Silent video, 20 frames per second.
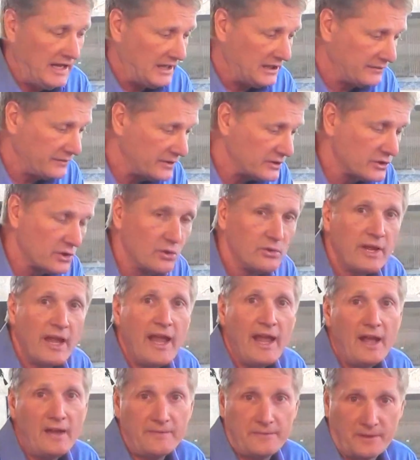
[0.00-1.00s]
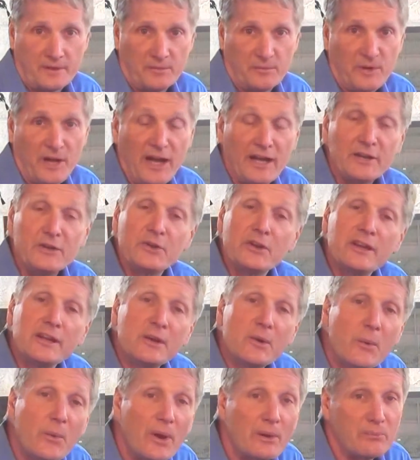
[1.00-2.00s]
And if you don't have them, I don't
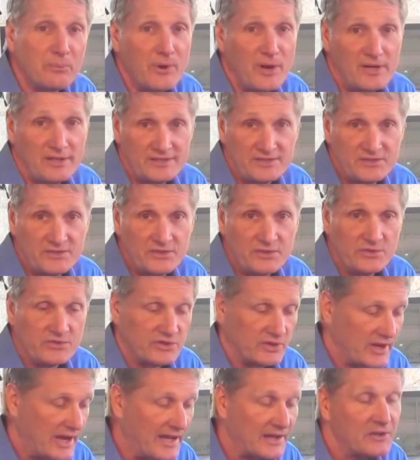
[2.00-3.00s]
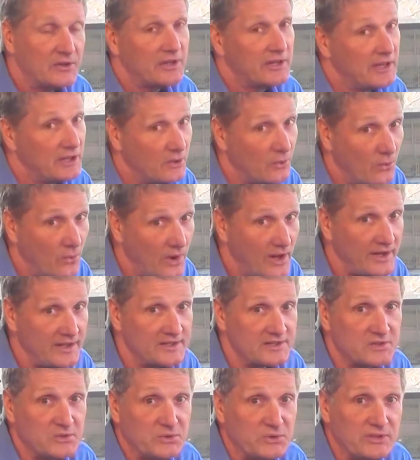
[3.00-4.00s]
care what product you're using, I don't care
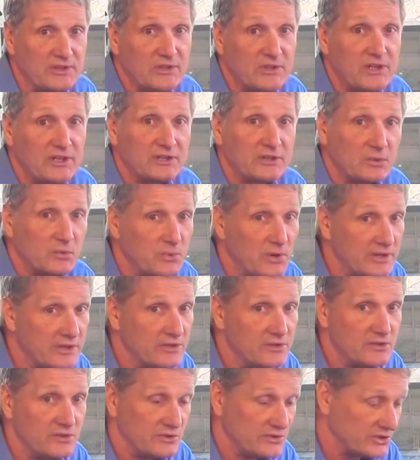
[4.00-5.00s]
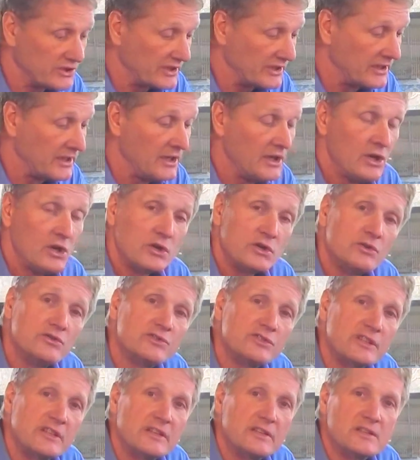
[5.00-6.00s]
what is going on or what you're using, your
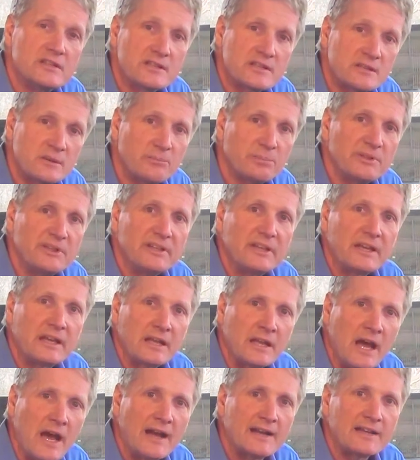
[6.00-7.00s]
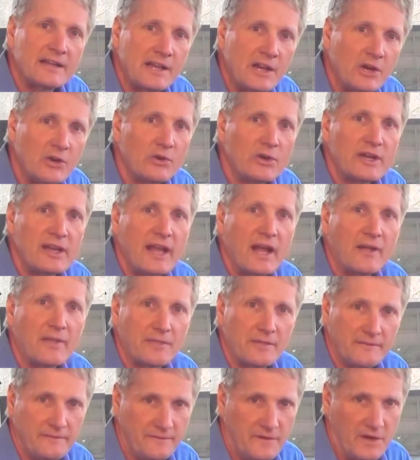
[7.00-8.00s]
skin simply cannot carry
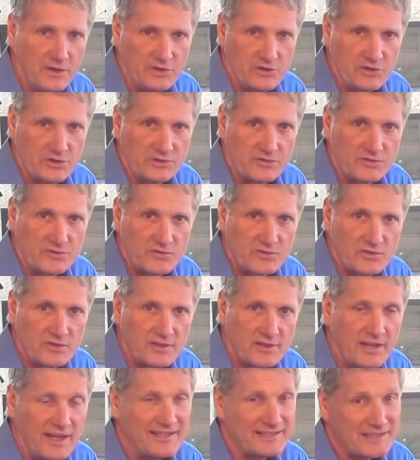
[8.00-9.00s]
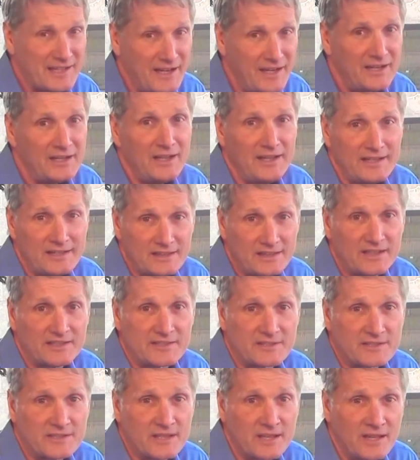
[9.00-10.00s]
out the functions. It's kind of like
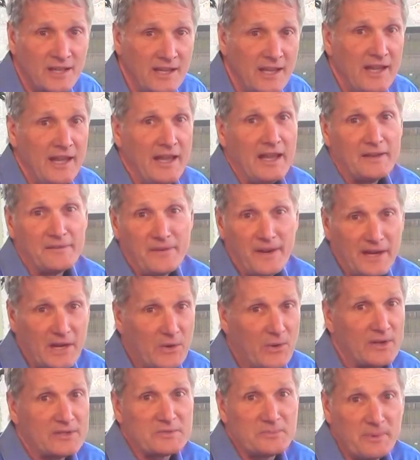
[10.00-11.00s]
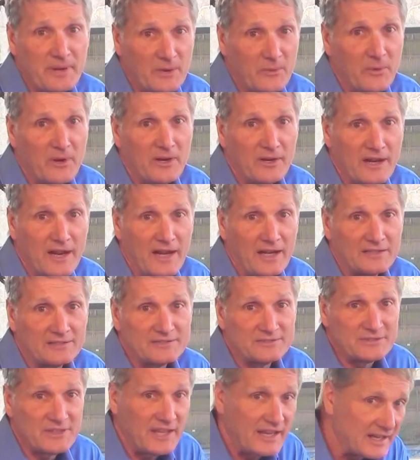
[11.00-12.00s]
this. If I go out to my
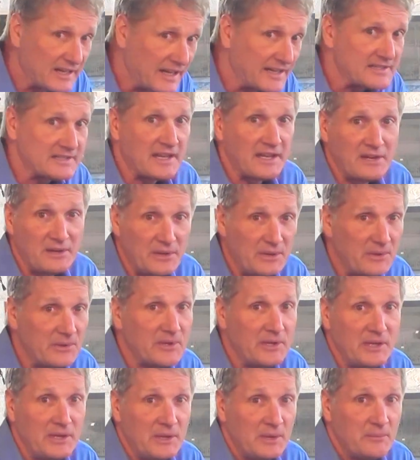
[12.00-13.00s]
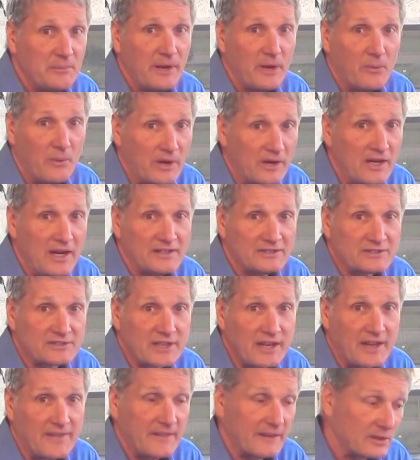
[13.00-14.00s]
warehouse and I tell my
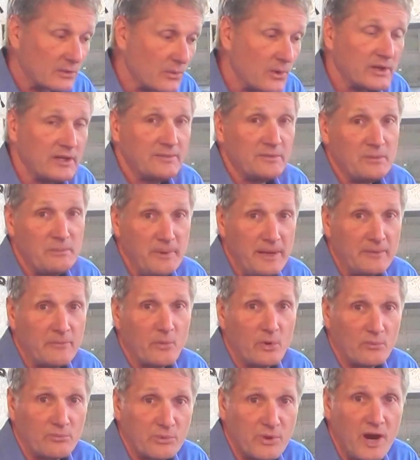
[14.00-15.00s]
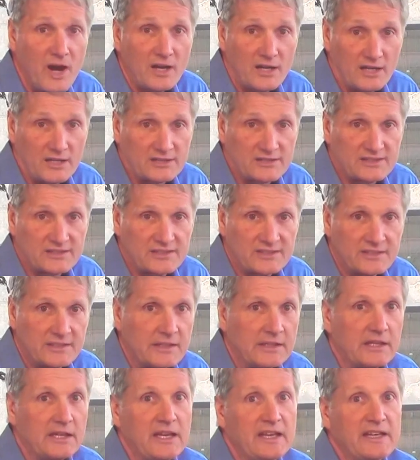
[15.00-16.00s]
warehouse guy that I want him to make more products,
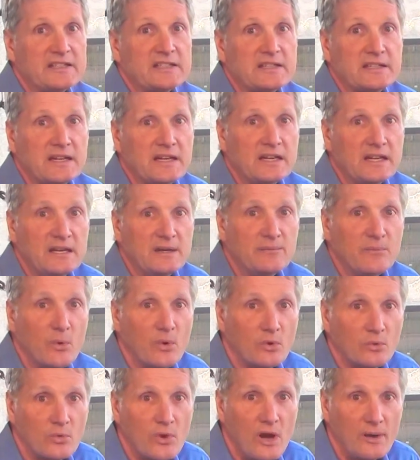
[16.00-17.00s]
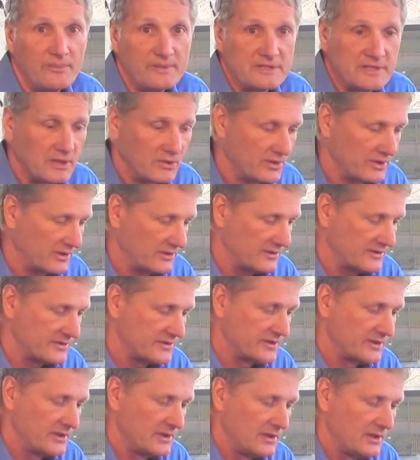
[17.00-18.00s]
he's going to need more raw
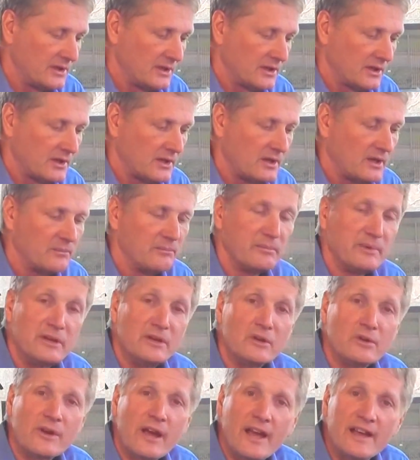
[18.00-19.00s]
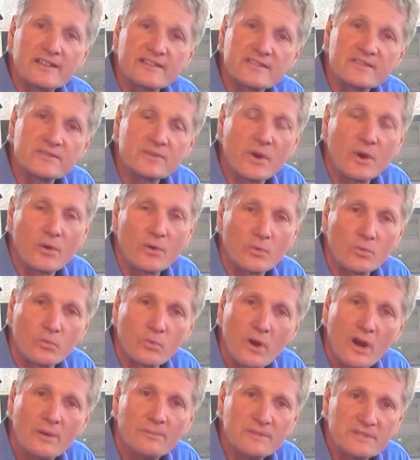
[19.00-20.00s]
materials. Amino acids are the
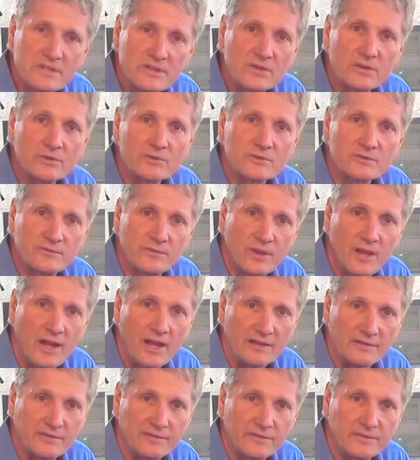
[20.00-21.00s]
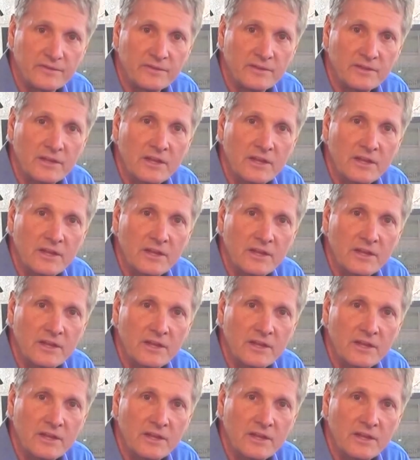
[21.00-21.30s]
raw materials of life.